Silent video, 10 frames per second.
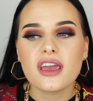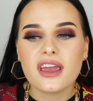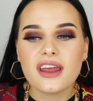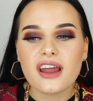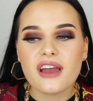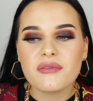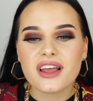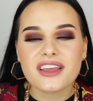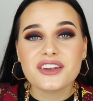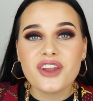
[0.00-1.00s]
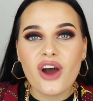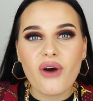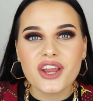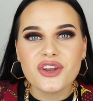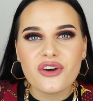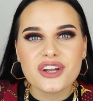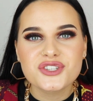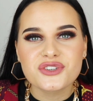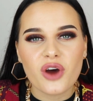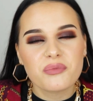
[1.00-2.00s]
And I'm like, no, I know that
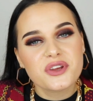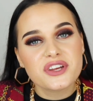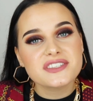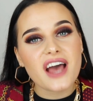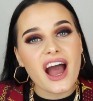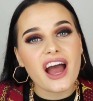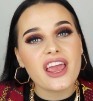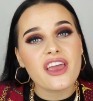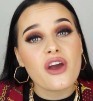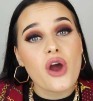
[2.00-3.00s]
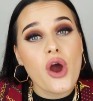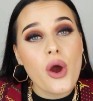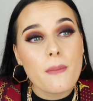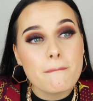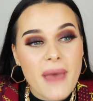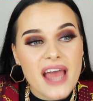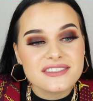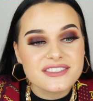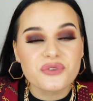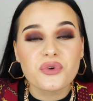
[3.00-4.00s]
you're not because I
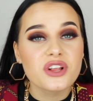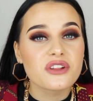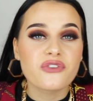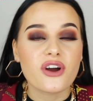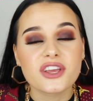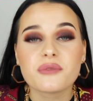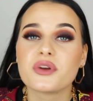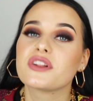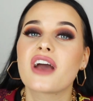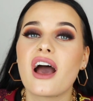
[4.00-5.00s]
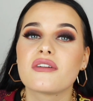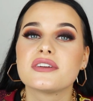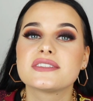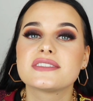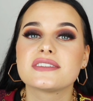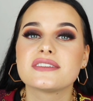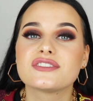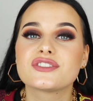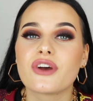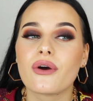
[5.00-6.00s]
met the real fucking Bill Kaulitz.
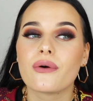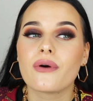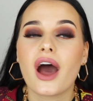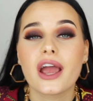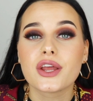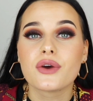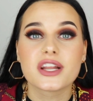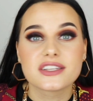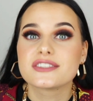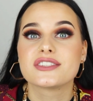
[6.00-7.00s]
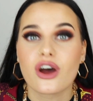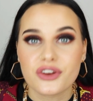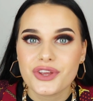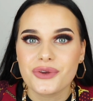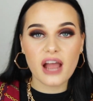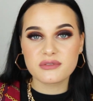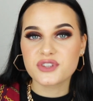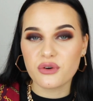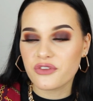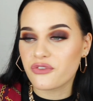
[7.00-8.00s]
So I know that it's not you. I'm
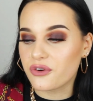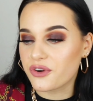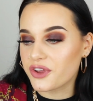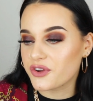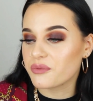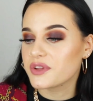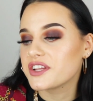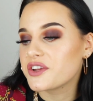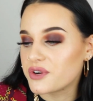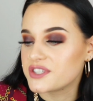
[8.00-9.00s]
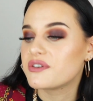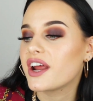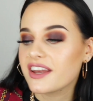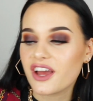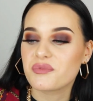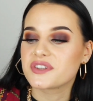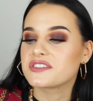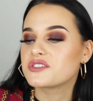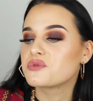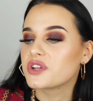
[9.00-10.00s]
sorry for going completely crazy right now, but
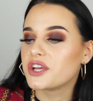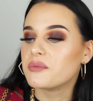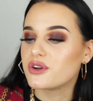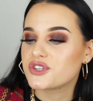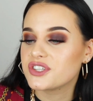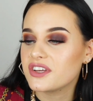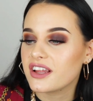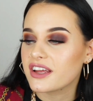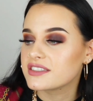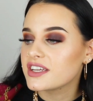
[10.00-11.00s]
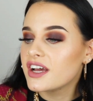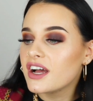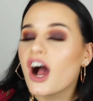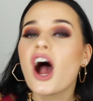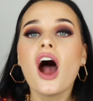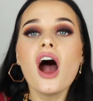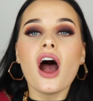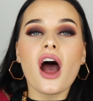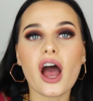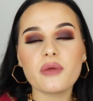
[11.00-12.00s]
this is really emotional and
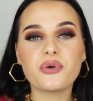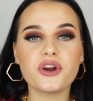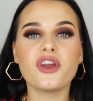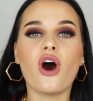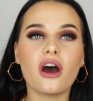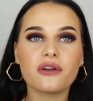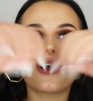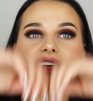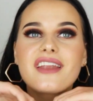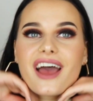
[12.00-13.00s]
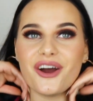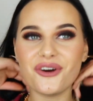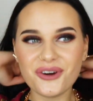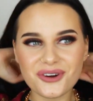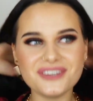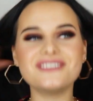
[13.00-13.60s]
I'm pretty hot right now.